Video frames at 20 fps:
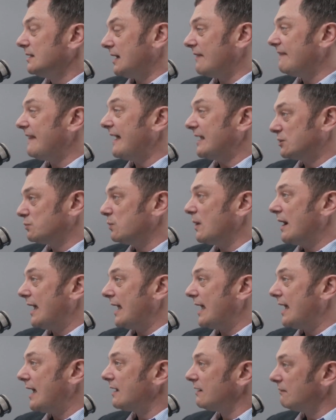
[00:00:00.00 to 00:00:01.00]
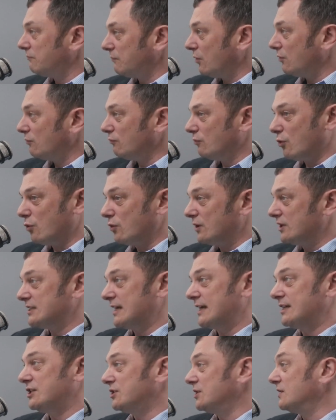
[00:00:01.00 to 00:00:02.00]
And that's where
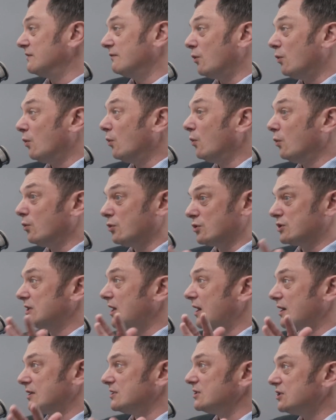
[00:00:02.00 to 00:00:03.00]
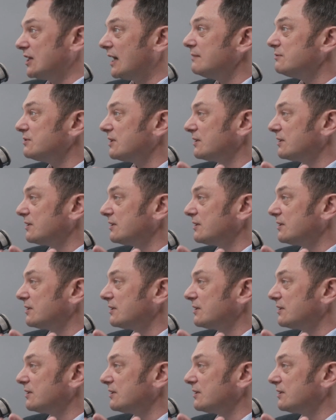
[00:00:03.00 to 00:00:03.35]
organizations of all sizes and shapes,